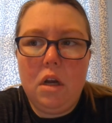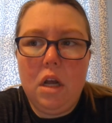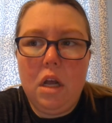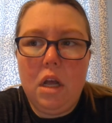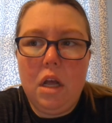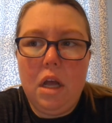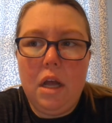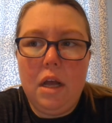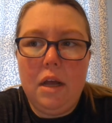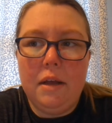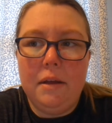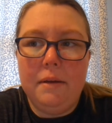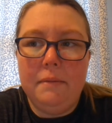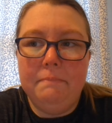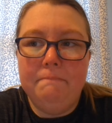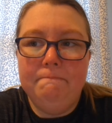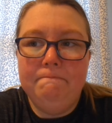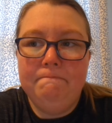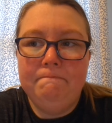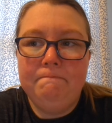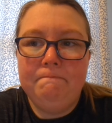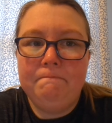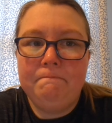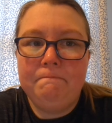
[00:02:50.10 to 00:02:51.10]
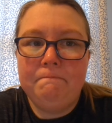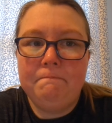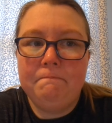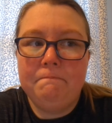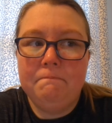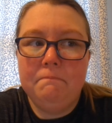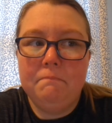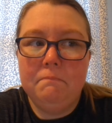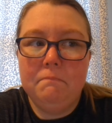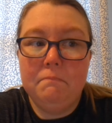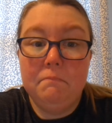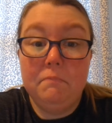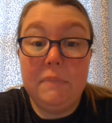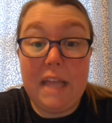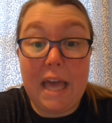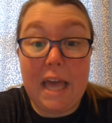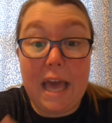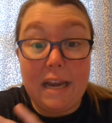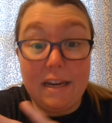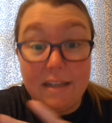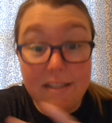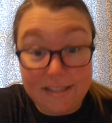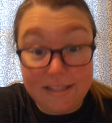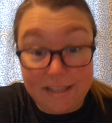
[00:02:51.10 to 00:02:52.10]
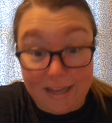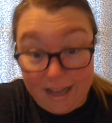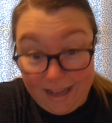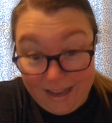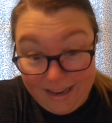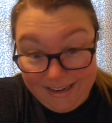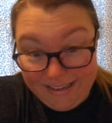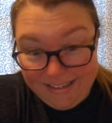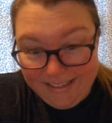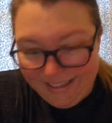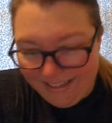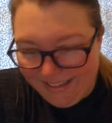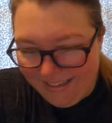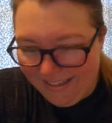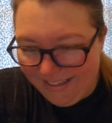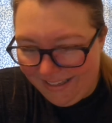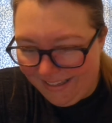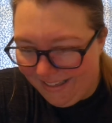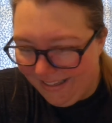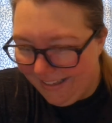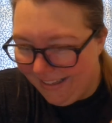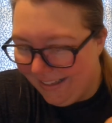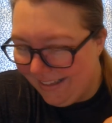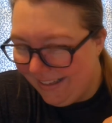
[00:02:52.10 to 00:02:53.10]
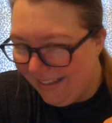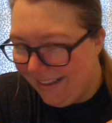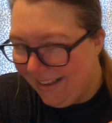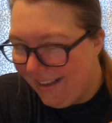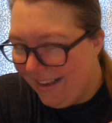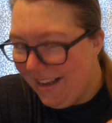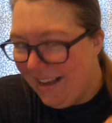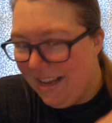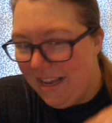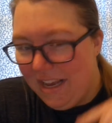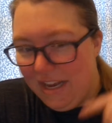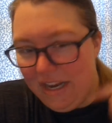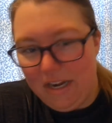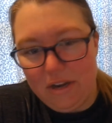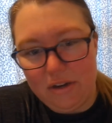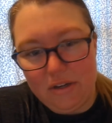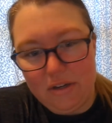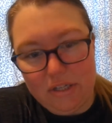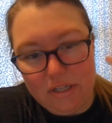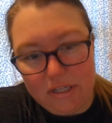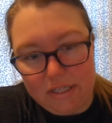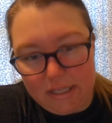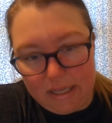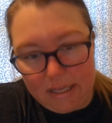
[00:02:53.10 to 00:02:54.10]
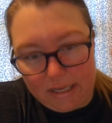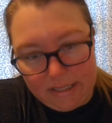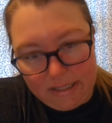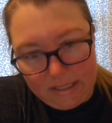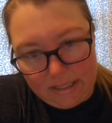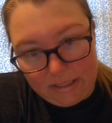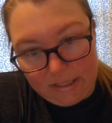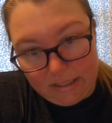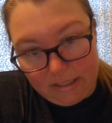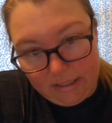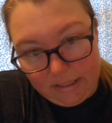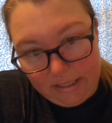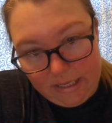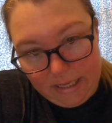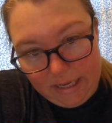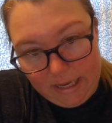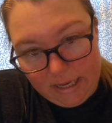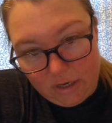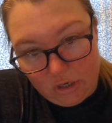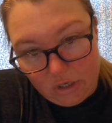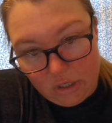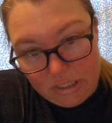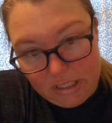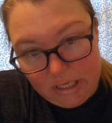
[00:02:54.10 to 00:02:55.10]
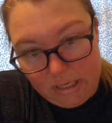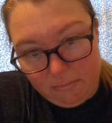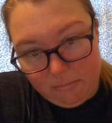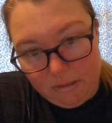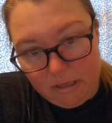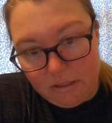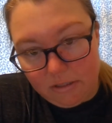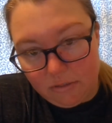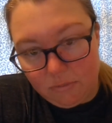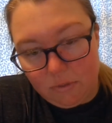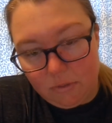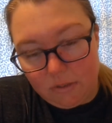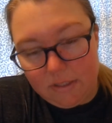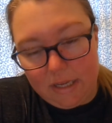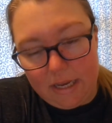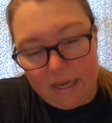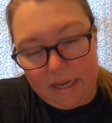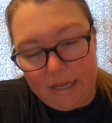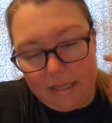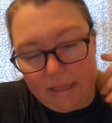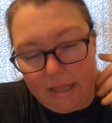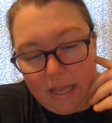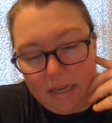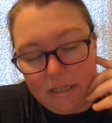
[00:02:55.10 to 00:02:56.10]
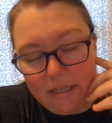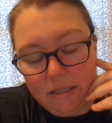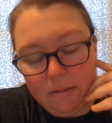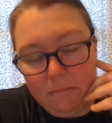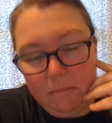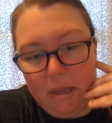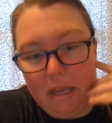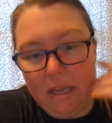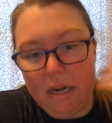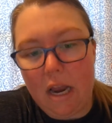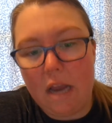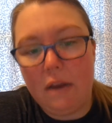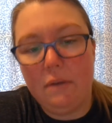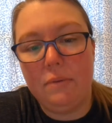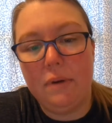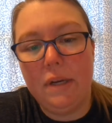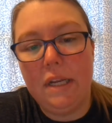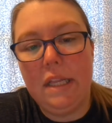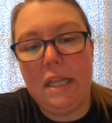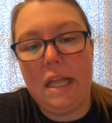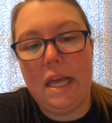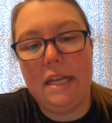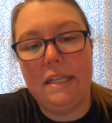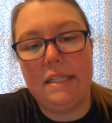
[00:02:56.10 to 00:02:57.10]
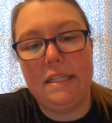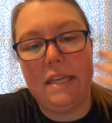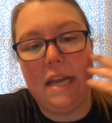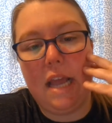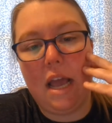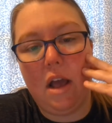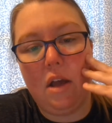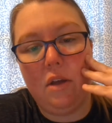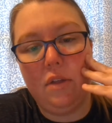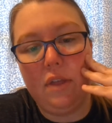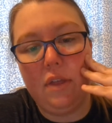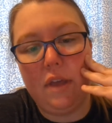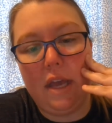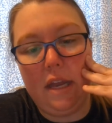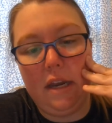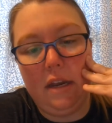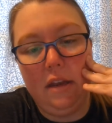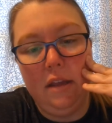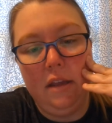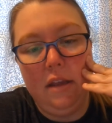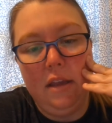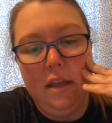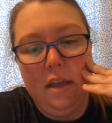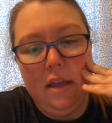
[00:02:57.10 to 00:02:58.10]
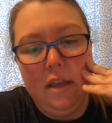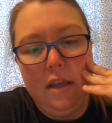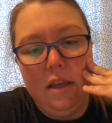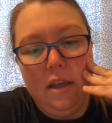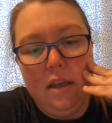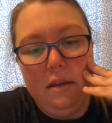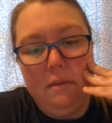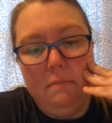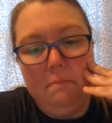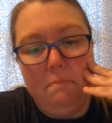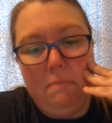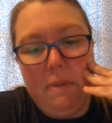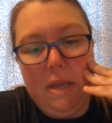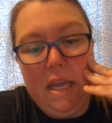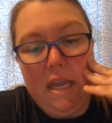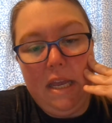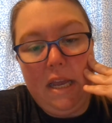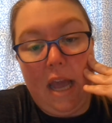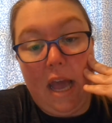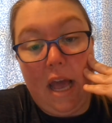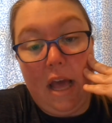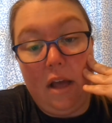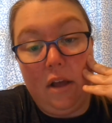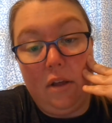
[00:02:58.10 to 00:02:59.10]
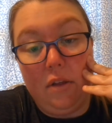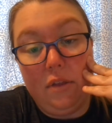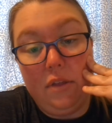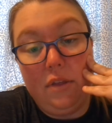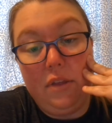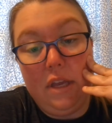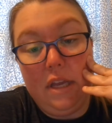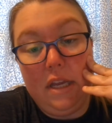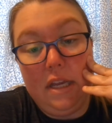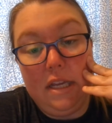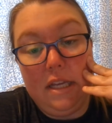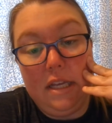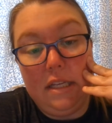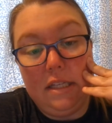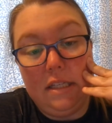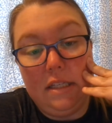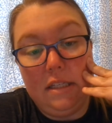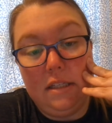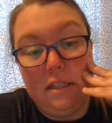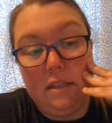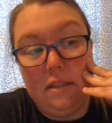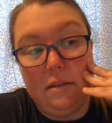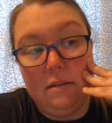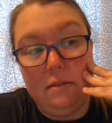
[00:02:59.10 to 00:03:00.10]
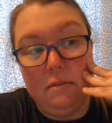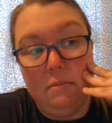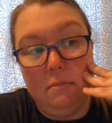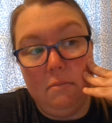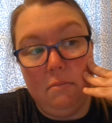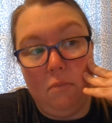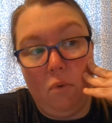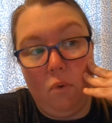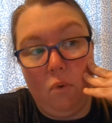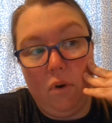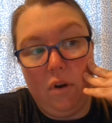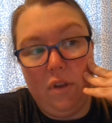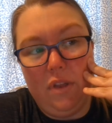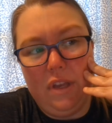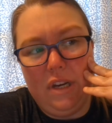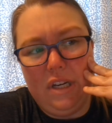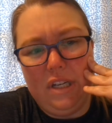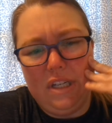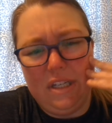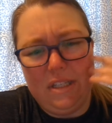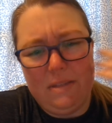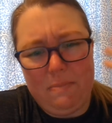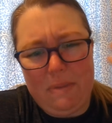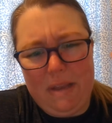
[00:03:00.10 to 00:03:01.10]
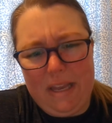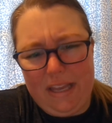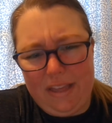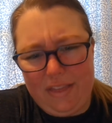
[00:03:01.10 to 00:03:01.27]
That aside, just like the little inner demons were saying that to me. And I realize now that being healthy is more than just being